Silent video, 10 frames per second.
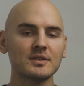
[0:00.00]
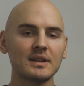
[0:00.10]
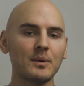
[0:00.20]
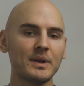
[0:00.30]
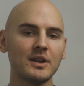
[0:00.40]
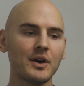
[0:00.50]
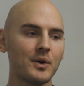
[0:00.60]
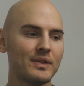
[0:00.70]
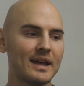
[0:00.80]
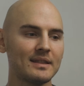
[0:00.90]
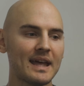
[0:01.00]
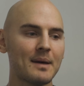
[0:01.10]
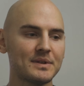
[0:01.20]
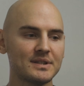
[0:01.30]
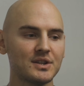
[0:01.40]
so that we know that
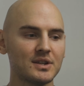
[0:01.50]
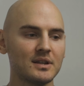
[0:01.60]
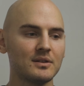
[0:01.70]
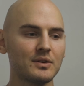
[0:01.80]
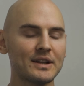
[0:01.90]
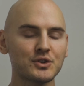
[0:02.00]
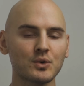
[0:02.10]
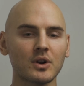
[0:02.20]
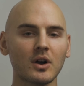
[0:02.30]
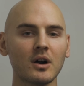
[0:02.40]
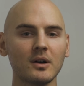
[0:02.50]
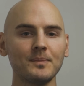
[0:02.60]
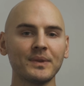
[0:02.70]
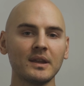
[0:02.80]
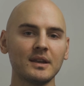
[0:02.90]
that position or that short
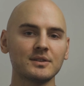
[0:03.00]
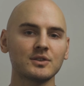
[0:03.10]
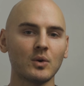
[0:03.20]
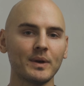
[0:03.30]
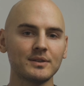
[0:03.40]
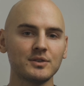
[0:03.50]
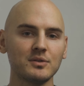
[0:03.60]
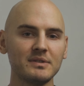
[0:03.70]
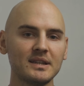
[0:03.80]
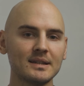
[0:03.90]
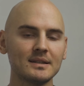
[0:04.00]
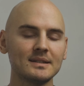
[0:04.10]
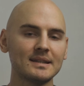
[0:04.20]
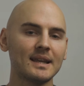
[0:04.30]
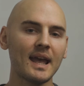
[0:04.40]
call is going to be
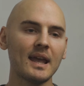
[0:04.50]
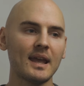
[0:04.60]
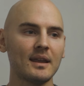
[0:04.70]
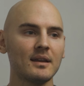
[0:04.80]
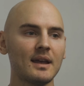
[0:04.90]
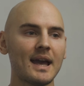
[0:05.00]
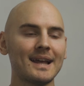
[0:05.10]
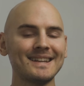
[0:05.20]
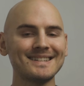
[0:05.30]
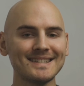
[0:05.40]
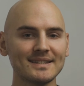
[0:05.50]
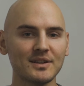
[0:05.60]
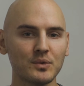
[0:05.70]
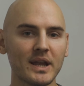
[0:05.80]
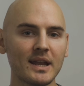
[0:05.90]
decaying at a
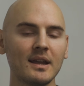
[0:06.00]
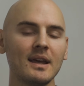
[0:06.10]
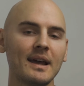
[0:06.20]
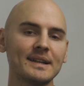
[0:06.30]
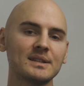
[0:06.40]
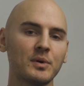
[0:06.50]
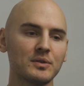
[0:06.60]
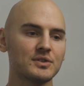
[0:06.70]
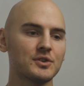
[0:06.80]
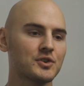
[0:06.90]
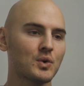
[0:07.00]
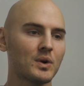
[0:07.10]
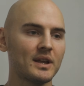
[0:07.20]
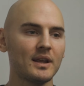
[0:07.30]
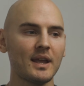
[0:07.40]
decent rate, as opposed to
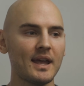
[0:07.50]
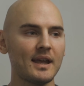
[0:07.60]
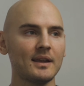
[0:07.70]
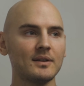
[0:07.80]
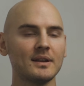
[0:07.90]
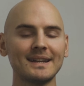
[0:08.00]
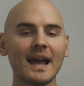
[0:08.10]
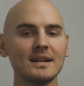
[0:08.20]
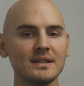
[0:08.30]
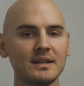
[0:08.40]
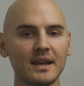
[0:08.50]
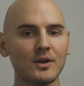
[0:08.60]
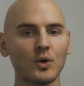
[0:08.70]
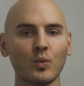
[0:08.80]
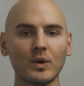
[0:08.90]
shorting a 90-day
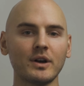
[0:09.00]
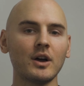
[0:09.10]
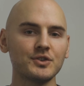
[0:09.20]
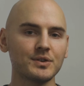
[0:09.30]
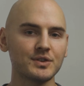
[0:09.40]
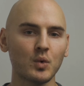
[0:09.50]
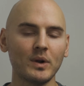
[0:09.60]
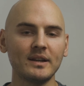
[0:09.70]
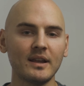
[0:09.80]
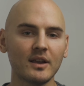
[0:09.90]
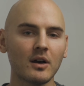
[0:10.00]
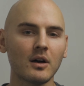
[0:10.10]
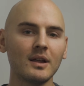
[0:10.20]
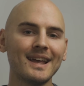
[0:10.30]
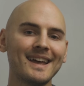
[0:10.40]
or 120-day call